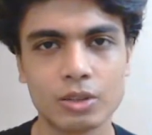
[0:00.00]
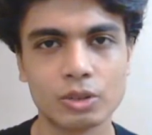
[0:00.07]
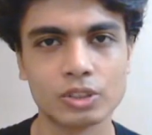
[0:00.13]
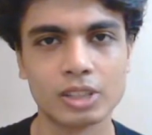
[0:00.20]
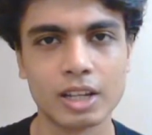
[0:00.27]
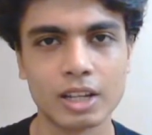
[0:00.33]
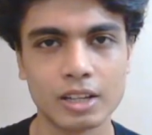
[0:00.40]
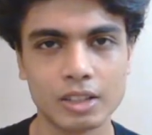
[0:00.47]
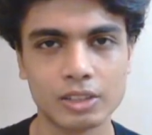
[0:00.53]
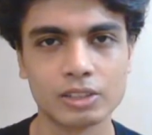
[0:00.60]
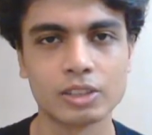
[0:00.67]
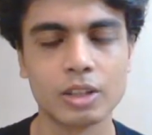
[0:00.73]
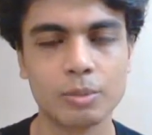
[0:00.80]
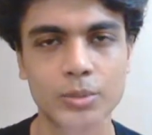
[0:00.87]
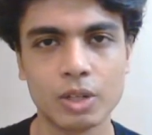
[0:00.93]
side
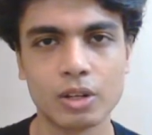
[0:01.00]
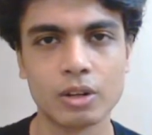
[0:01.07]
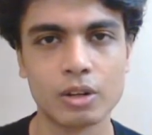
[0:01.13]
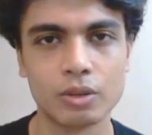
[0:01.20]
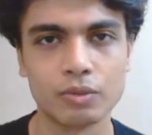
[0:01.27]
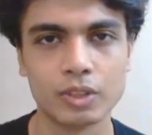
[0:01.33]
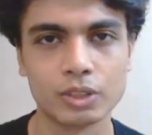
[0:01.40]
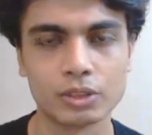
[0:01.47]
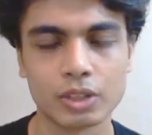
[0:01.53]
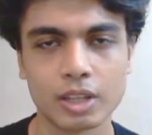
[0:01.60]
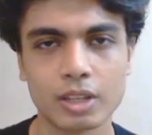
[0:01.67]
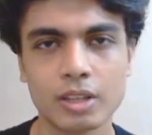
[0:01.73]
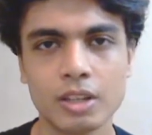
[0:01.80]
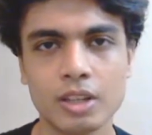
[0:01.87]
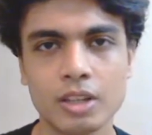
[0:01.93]
is a mirror of this,
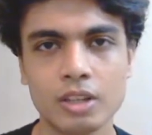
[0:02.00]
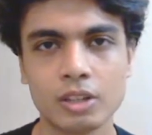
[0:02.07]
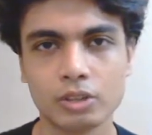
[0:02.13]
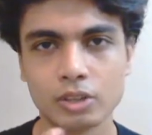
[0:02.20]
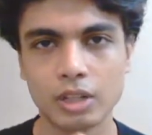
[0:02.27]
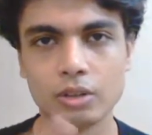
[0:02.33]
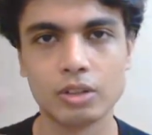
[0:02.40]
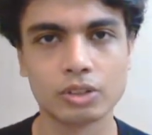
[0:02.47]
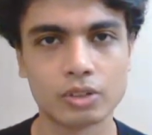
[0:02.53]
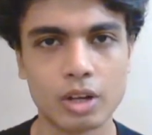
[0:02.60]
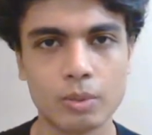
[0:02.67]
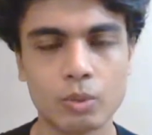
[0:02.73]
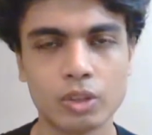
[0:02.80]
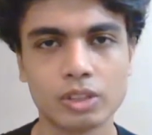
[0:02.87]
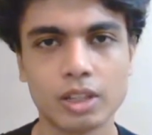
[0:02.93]
okay. So I'll
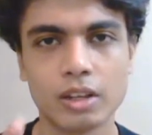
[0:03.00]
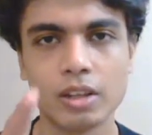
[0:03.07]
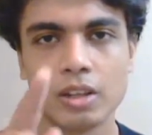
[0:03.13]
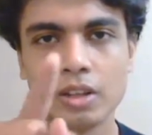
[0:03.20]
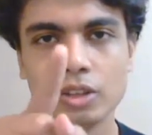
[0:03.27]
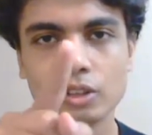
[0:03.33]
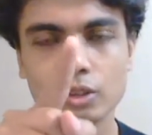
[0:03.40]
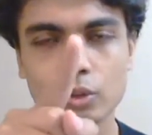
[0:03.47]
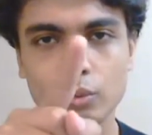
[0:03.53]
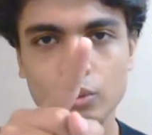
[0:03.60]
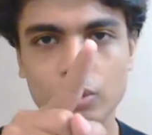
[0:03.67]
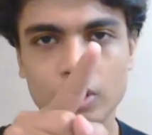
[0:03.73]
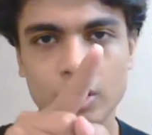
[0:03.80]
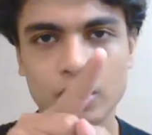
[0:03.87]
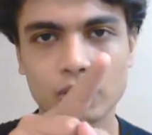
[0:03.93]
describe one side. So
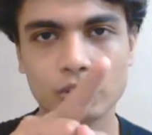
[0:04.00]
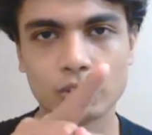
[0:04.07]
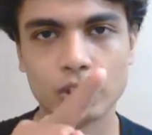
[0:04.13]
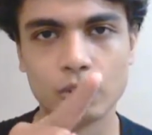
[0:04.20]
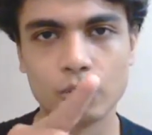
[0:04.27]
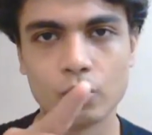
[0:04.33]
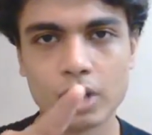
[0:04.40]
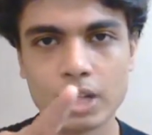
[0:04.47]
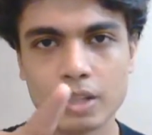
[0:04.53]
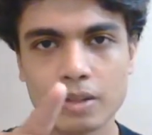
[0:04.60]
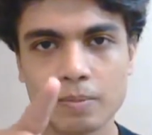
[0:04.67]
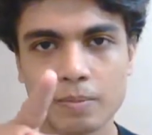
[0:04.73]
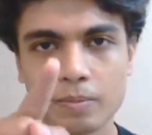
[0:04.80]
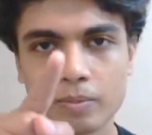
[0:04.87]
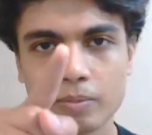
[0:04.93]
there is a ring,
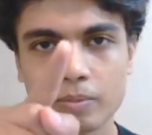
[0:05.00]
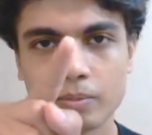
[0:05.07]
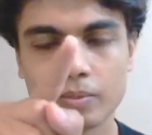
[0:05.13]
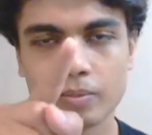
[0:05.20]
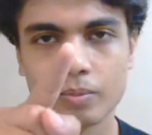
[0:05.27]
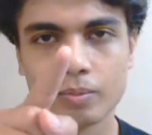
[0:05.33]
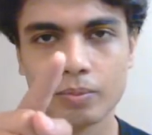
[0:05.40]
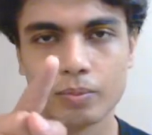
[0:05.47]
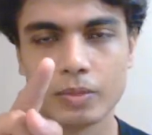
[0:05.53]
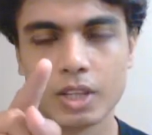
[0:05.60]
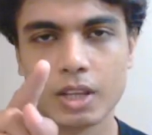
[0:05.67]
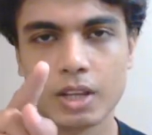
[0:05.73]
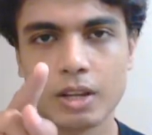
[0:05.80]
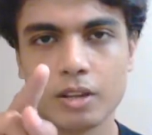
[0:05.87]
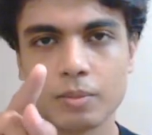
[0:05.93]

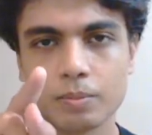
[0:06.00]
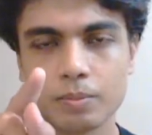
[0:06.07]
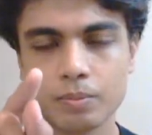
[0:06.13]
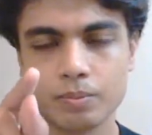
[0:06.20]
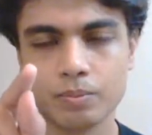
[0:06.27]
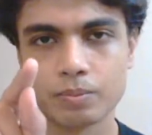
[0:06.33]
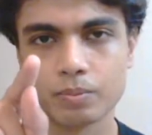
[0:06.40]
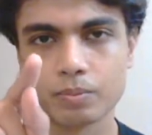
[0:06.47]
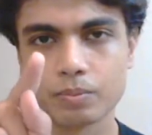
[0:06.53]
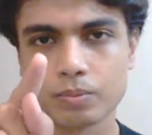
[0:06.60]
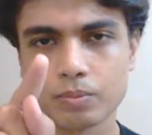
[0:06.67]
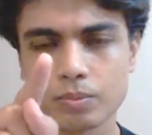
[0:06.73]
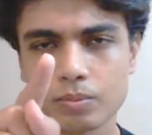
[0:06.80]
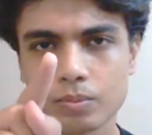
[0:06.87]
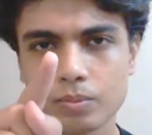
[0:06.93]
and
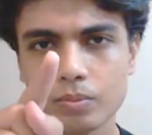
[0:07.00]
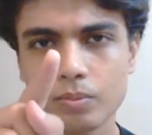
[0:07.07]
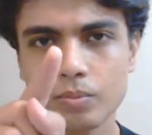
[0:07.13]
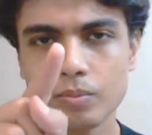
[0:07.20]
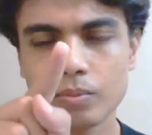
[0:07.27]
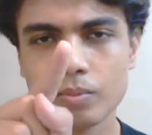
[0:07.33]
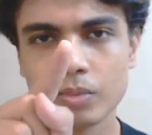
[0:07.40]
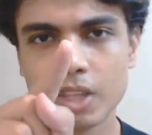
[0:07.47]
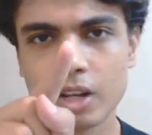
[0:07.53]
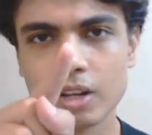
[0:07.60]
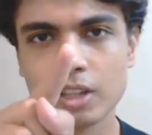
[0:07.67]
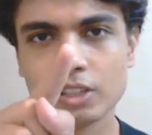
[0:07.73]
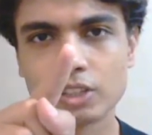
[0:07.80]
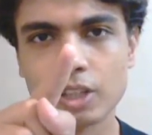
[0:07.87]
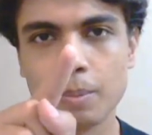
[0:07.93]
there
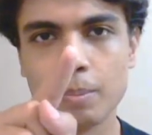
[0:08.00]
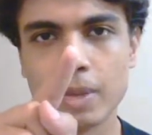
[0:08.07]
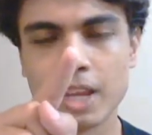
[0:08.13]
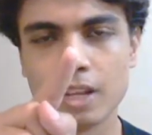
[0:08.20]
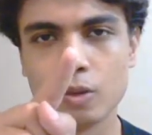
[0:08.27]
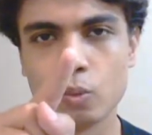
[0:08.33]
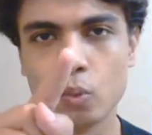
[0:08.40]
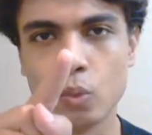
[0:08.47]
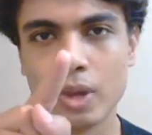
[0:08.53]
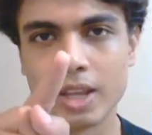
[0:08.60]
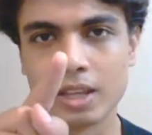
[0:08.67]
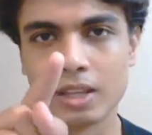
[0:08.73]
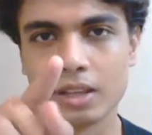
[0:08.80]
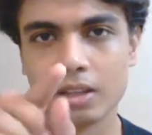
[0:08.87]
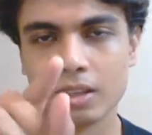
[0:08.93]
is a main
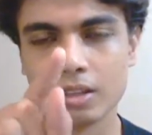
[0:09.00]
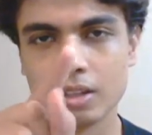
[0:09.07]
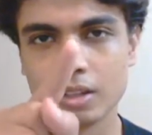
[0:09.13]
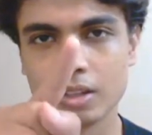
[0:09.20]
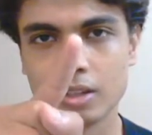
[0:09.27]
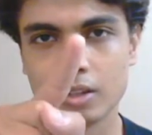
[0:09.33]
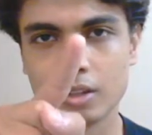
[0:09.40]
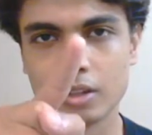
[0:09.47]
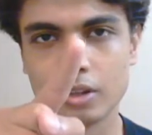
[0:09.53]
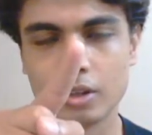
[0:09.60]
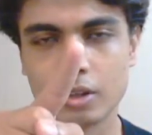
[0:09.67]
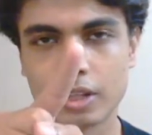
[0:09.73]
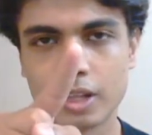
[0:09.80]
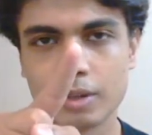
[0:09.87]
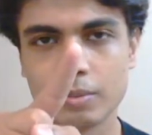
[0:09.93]
wing,
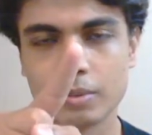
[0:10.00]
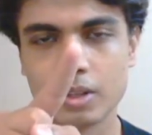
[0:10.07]
okay,